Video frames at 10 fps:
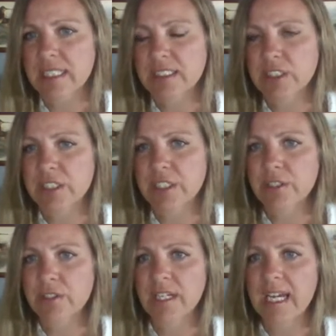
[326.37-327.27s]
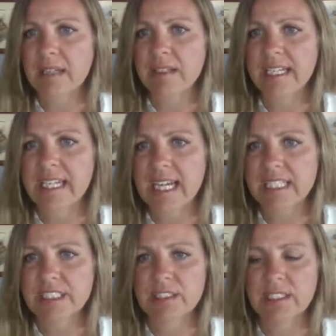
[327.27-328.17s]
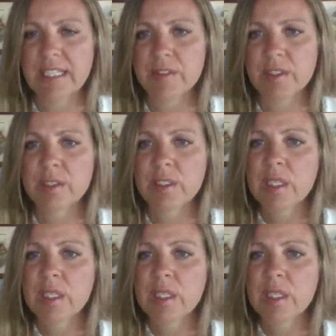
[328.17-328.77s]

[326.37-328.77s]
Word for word: secure at a national level,